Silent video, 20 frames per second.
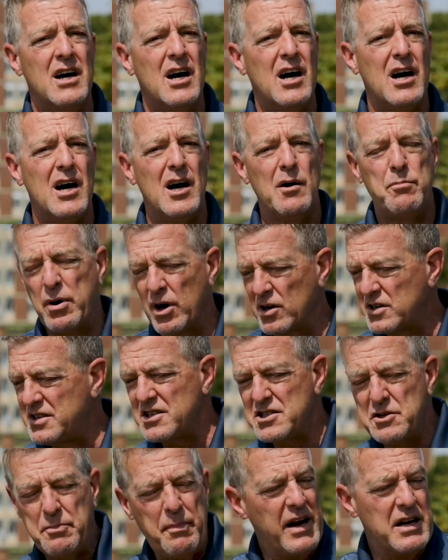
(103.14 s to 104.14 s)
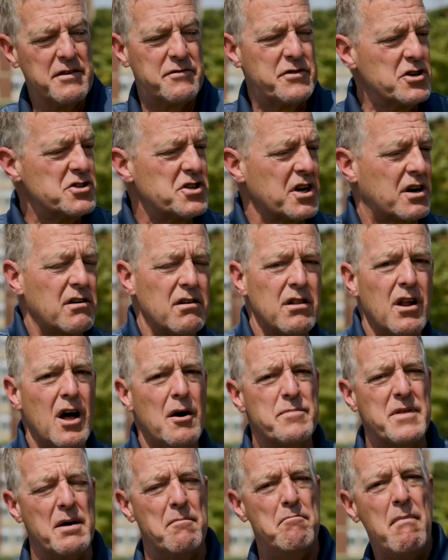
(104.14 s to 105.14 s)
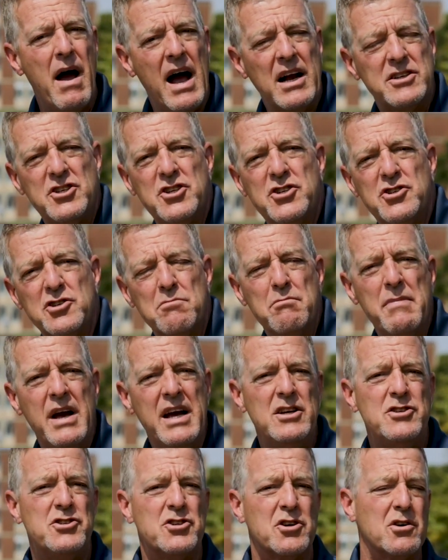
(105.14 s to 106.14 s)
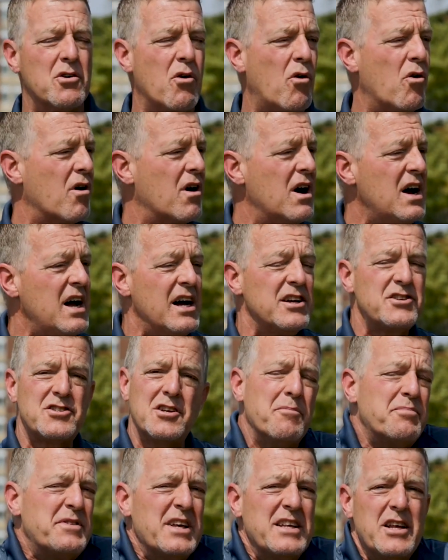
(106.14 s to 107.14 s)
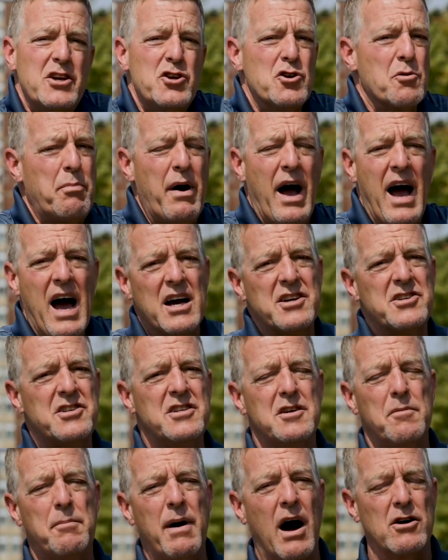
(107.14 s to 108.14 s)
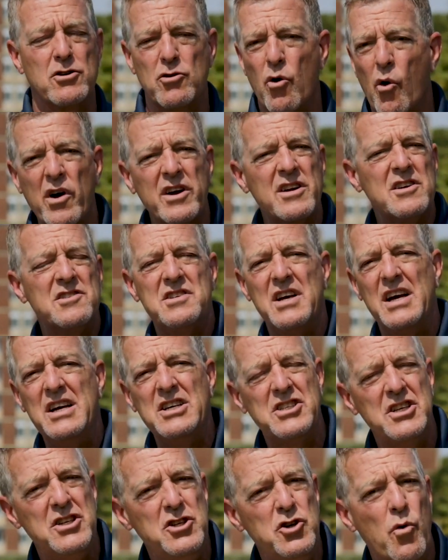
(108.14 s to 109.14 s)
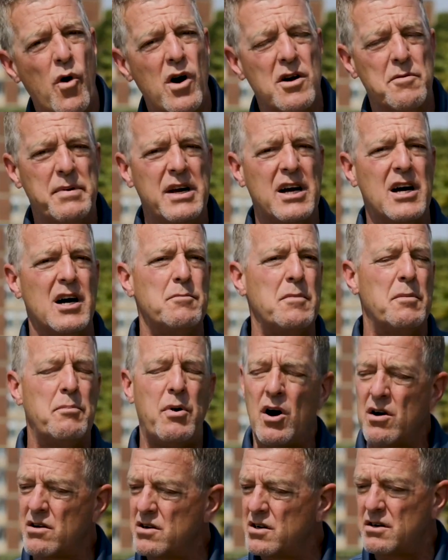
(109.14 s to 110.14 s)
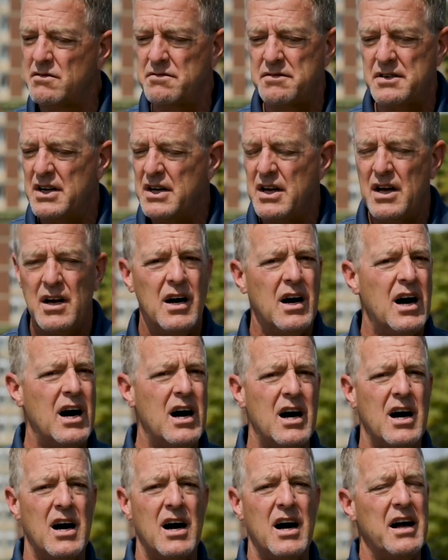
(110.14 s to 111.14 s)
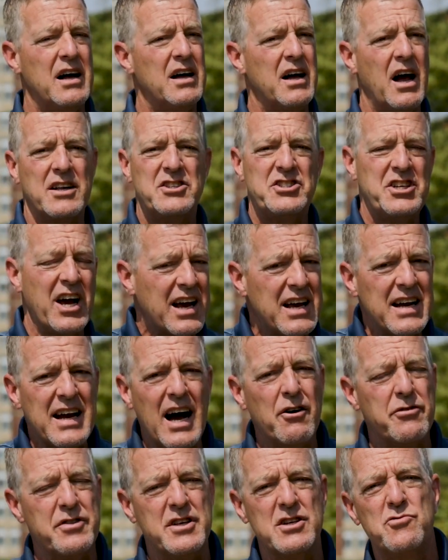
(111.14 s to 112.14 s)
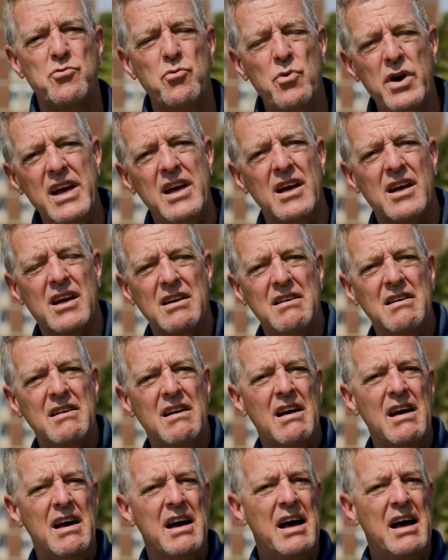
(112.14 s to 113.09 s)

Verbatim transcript: Uh, participate. If there's a club that matches your major or something that you're passionate about, an organization you want to become a part of, uh, check it out this week and,